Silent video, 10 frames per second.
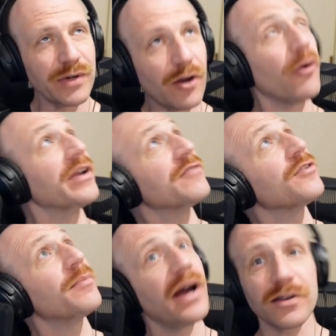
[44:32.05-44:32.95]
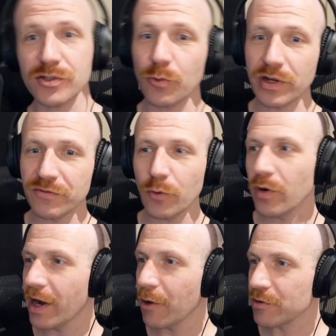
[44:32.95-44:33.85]
recording for about
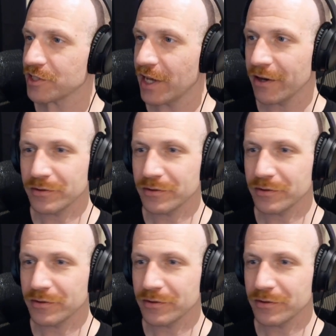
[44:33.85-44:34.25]
24 hours now,